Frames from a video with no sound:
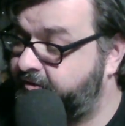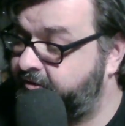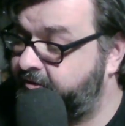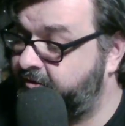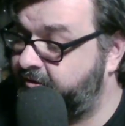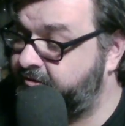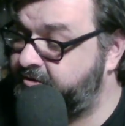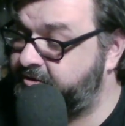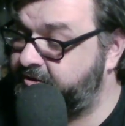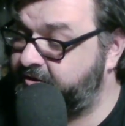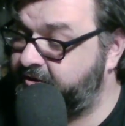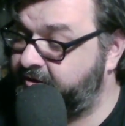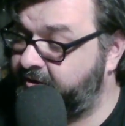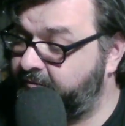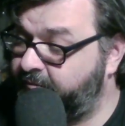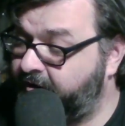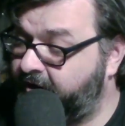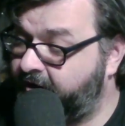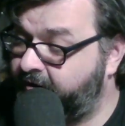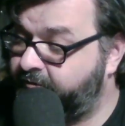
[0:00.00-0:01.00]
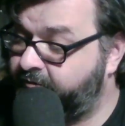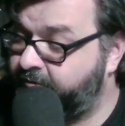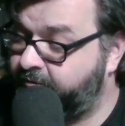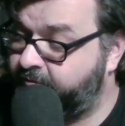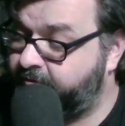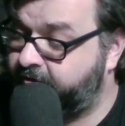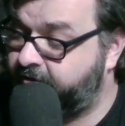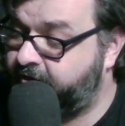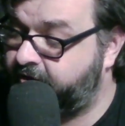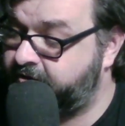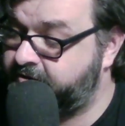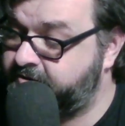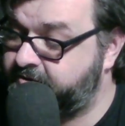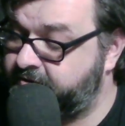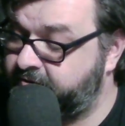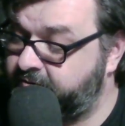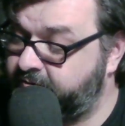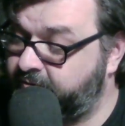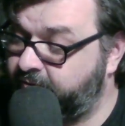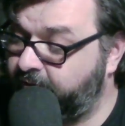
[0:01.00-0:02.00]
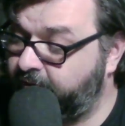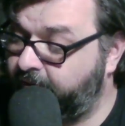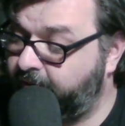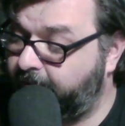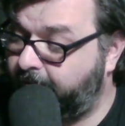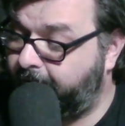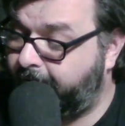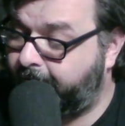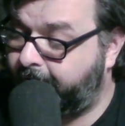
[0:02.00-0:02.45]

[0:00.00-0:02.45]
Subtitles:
darts into the bathroom, and locks the door.